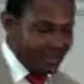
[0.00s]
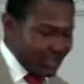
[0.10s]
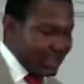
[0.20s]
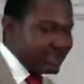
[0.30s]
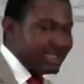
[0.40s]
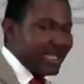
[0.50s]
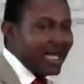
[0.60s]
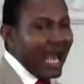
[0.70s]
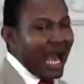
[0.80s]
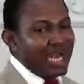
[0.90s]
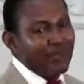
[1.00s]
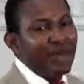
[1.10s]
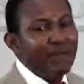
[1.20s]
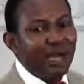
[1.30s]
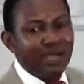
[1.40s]
Do you understand? I
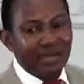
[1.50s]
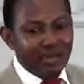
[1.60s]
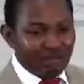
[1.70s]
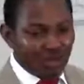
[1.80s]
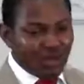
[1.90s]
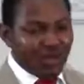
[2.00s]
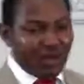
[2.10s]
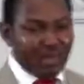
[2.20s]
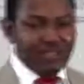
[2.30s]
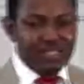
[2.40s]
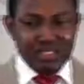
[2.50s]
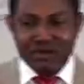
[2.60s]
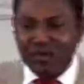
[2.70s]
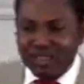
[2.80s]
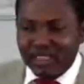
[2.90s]
remembered one of our members
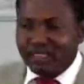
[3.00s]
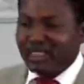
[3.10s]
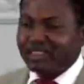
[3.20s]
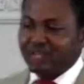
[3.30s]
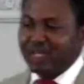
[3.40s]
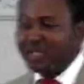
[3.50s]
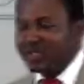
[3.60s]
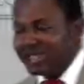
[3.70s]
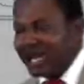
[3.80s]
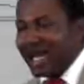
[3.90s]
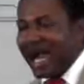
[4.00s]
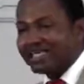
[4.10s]
here one day relating with her daughter.